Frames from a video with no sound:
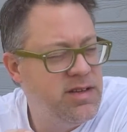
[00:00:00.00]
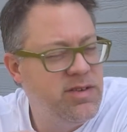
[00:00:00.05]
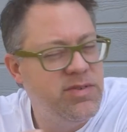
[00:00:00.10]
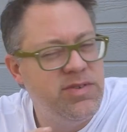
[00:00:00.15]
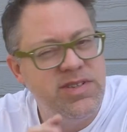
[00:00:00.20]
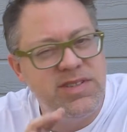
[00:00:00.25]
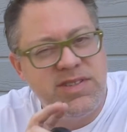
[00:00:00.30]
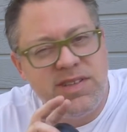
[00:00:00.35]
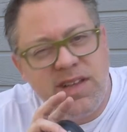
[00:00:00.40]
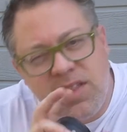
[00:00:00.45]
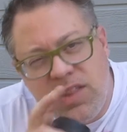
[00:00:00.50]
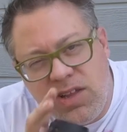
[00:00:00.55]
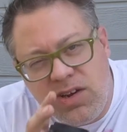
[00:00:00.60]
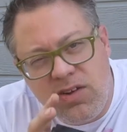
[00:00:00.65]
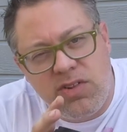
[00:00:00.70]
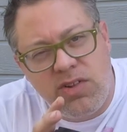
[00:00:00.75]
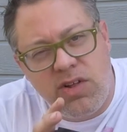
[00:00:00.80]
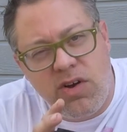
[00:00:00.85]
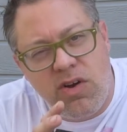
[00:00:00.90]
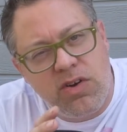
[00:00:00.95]
which is a
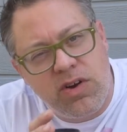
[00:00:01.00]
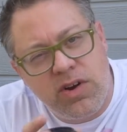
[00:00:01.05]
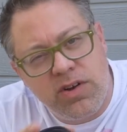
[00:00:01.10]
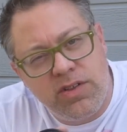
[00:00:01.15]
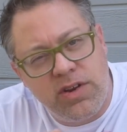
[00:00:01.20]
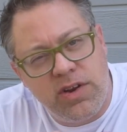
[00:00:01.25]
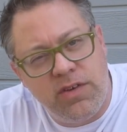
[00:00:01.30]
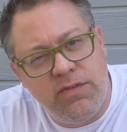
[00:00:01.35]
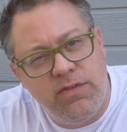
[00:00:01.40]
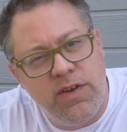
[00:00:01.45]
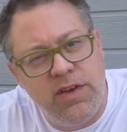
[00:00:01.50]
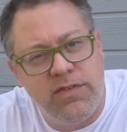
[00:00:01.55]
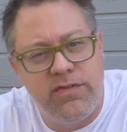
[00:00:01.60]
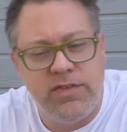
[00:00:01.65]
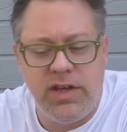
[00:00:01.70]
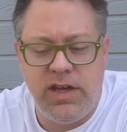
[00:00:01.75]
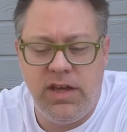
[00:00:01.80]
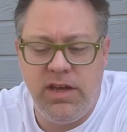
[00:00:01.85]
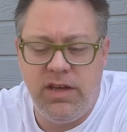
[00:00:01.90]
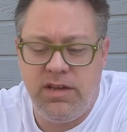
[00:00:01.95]
little longer than a
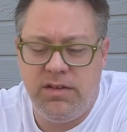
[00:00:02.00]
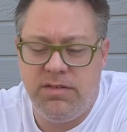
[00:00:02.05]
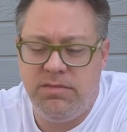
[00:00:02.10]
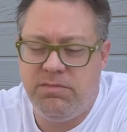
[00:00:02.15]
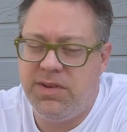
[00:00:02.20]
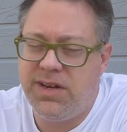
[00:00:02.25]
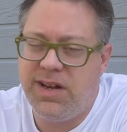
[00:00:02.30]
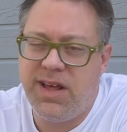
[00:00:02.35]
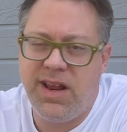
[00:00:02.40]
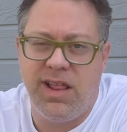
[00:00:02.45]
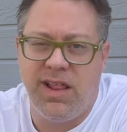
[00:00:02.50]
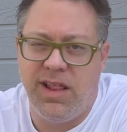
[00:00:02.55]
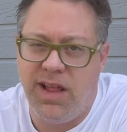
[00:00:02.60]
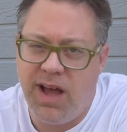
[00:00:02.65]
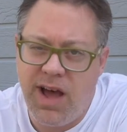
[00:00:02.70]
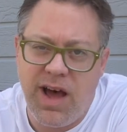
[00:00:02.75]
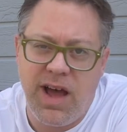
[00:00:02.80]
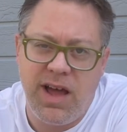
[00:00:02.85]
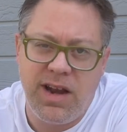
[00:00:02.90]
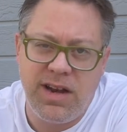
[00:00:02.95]
50, but not a
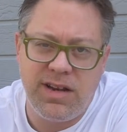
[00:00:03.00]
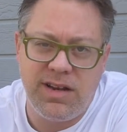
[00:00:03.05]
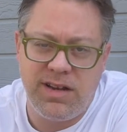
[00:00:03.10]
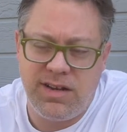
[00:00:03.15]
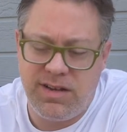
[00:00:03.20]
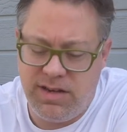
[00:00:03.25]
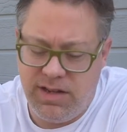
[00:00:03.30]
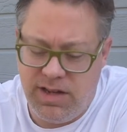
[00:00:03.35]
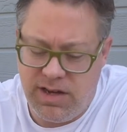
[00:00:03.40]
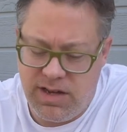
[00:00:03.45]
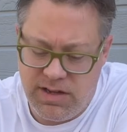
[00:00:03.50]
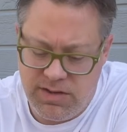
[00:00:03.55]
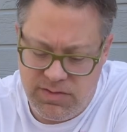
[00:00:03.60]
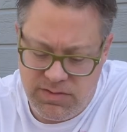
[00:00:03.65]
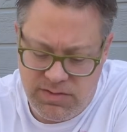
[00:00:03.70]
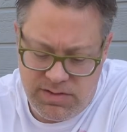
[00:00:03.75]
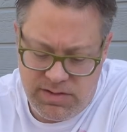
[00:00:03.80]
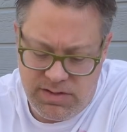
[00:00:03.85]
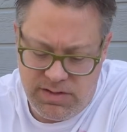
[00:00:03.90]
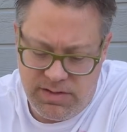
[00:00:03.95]
lot, you know.
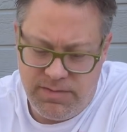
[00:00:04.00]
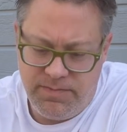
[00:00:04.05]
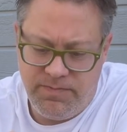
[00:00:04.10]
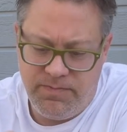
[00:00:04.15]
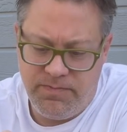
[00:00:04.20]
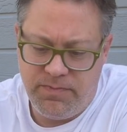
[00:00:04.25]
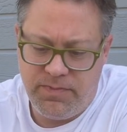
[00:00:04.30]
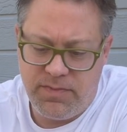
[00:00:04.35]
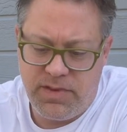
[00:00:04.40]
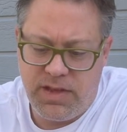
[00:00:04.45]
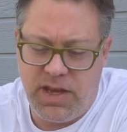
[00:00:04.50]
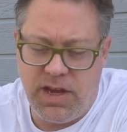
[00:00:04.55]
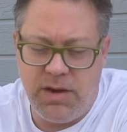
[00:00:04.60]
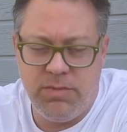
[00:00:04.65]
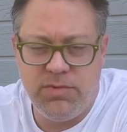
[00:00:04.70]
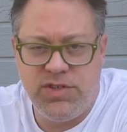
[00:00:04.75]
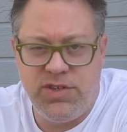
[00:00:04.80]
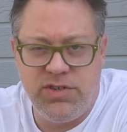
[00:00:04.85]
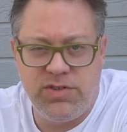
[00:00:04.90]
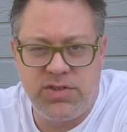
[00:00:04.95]

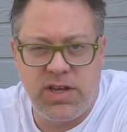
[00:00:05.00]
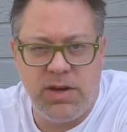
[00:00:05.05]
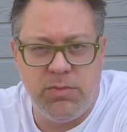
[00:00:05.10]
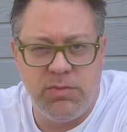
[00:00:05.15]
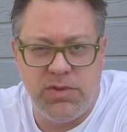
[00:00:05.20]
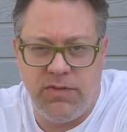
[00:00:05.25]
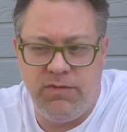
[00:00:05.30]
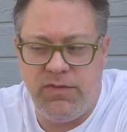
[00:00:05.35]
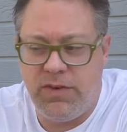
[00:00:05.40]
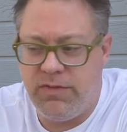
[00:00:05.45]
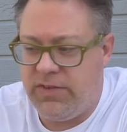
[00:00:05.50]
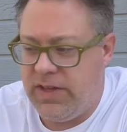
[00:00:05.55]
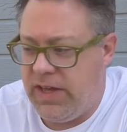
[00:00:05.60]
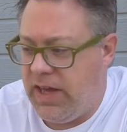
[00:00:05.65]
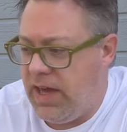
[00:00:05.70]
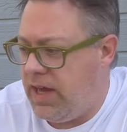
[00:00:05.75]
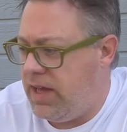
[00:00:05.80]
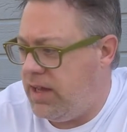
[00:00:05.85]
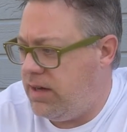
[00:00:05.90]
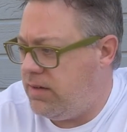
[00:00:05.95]
Cameras used to come with a
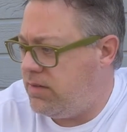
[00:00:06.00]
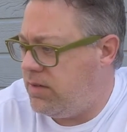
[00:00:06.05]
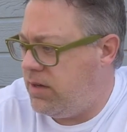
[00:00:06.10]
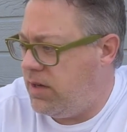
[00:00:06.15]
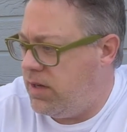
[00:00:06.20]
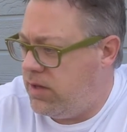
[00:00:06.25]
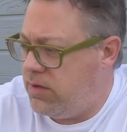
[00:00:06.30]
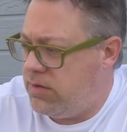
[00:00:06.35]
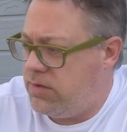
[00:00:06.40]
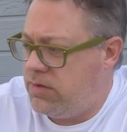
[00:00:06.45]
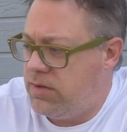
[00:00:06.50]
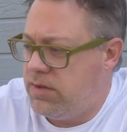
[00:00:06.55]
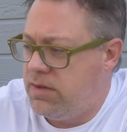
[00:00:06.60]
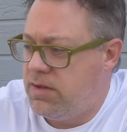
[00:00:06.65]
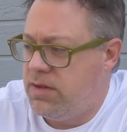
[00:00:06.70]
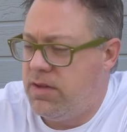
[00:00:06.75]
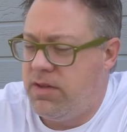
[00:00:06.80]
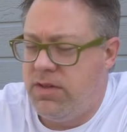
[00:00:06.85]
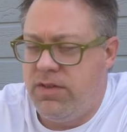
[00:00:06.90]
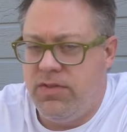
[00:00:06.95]
58, you know.
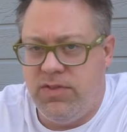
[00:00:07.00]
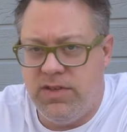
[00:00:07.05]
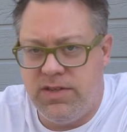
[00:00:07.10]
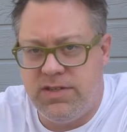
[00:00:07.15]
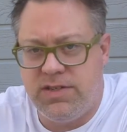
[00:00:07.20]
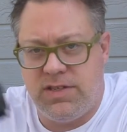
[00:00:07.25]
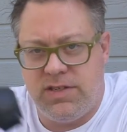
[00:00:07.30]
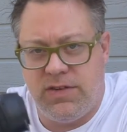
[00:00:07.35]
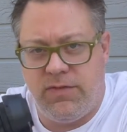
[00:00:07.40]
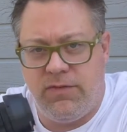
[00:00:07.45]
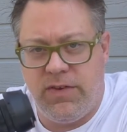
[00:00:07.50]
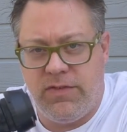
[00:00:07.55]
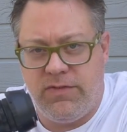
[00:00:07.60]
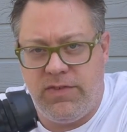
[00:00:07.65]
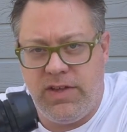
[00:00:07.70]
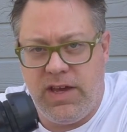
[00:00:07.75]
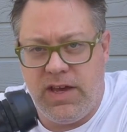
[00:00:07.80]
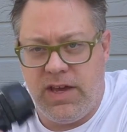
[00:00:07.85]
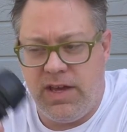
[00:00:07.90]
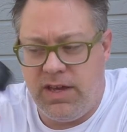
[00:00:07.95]
This is a
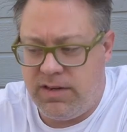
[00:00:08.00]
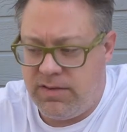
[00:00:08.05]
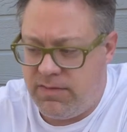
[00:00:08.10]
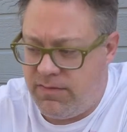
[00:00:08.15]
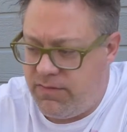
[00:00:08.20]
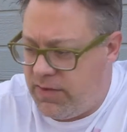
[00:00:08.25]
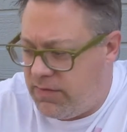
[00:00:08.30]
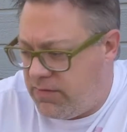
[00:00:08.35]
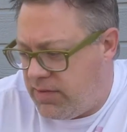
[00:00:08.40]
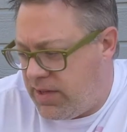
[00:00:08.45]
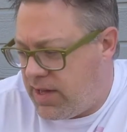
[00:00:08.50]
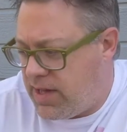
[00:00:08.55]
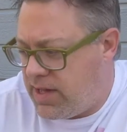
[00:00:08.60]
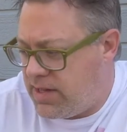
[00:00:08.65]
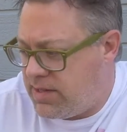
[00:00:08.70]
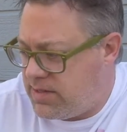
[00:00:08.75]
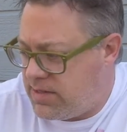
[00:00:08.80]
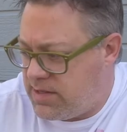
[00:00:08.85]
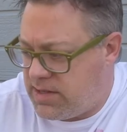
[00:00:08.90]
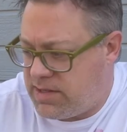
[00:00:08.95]
58.
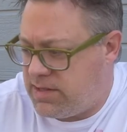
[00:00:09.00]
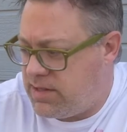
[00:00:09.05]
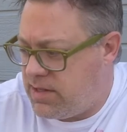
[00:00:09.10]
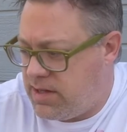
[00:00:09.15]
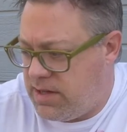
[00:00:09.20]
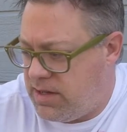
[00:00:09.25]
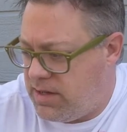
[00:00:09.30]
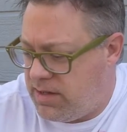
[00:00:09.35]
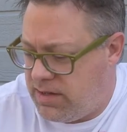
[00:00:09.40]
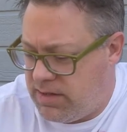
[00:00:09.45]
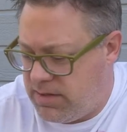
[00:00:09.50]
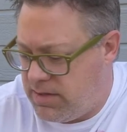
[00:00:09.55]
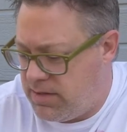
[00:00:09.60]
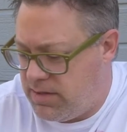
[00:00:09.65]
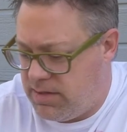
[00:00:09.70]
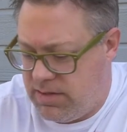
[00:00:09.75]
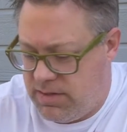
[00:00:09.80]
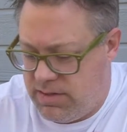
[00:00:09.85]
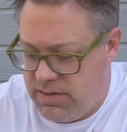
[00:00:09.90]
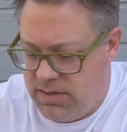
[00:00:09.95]
58, 60,
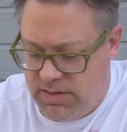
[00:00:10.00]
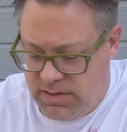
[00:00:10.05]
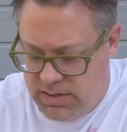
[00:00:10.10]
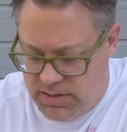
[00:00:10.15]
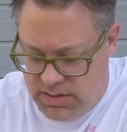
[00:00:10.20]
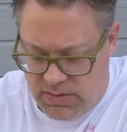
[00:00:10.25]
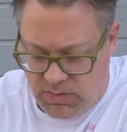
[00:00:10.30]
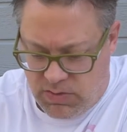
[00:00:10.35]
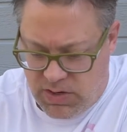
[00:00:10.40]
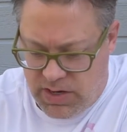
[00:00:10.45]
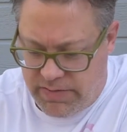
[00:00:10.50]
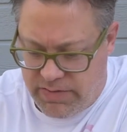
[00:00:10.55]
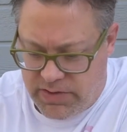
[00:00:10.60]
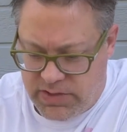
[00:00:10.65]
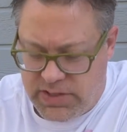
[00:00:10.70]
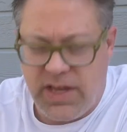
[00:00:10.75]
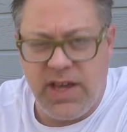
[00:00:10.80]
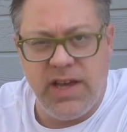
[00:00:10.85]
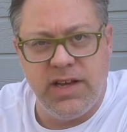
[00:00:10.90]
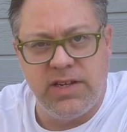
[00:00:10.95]
whatever
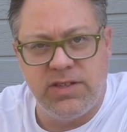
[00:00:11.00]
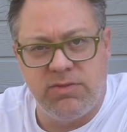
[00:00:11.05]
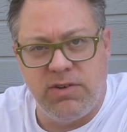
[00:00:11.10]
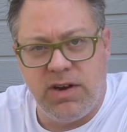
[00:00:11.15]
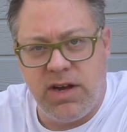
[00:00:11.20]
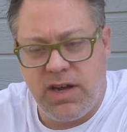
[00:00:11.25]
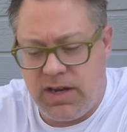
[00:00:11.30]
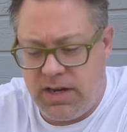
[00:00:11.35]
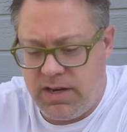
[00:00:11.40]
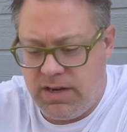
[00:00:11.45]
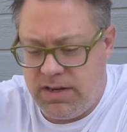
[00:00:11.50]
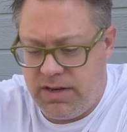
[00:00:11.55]
it takes, right?